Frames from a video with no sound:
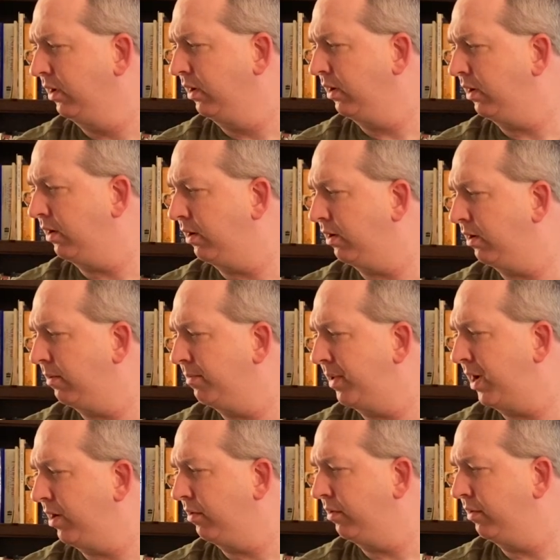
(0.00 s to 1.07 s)

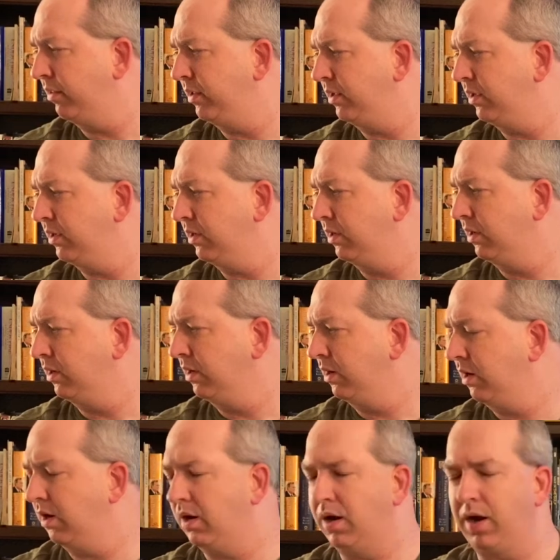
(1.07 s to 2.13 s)
about the
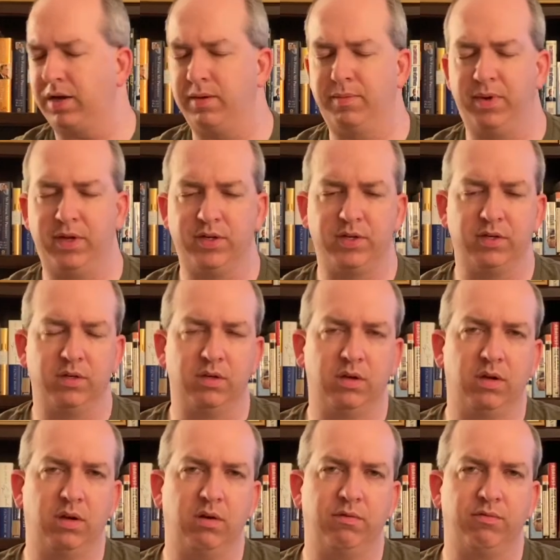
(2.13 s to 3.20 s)
occupation
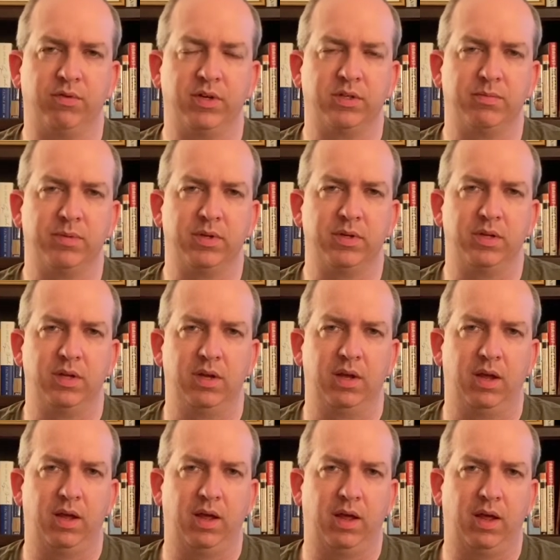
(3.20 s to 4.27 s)
of Richmond
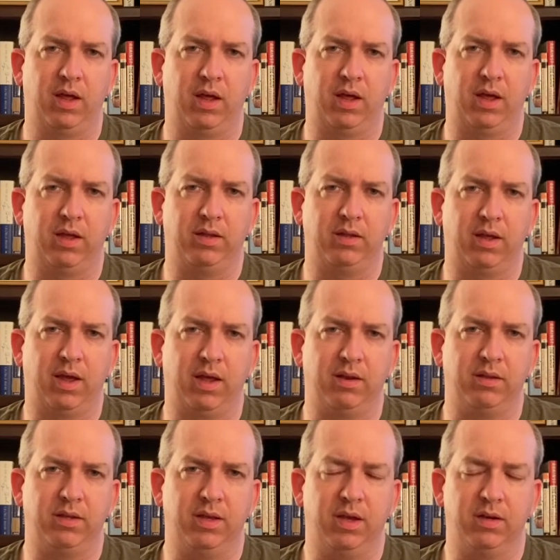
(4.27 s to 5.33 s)

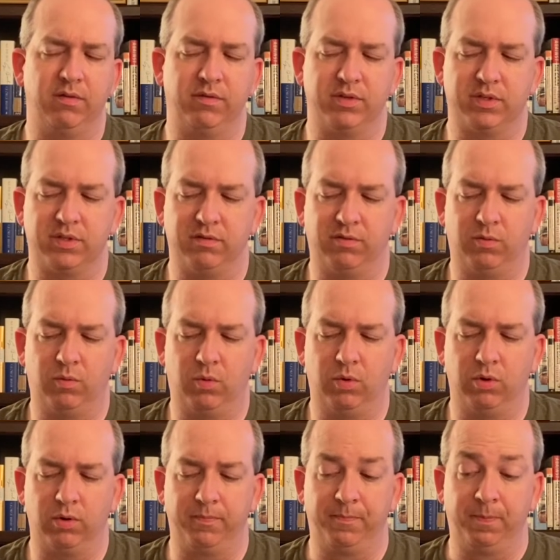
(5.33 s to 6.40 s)
at the end of the Civil
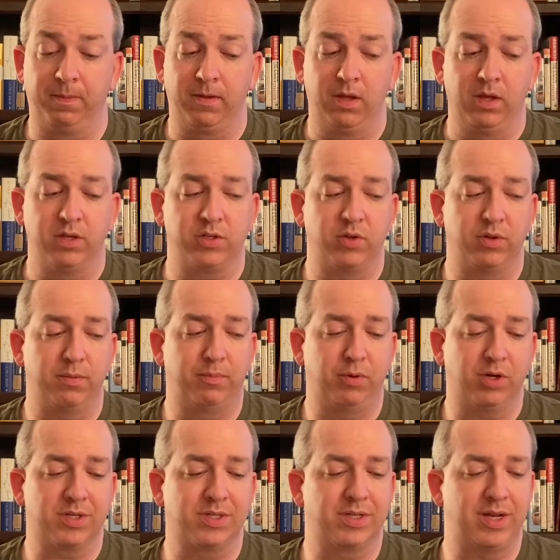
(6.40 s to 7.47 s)
War. So the
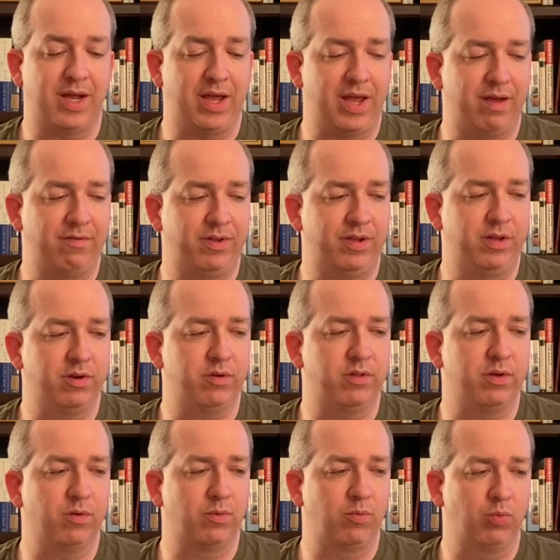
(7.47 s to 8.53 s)
books that I have here
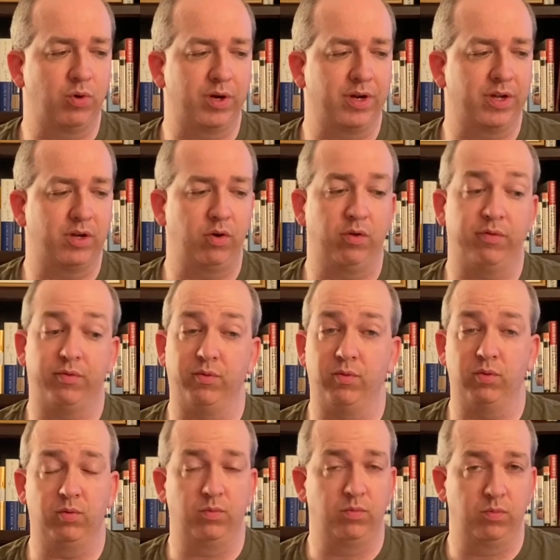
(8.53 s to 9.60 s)
that we're going to go
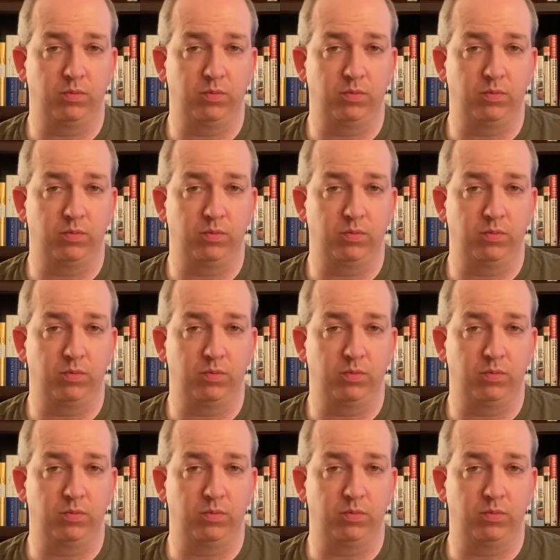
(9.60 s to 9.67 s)
through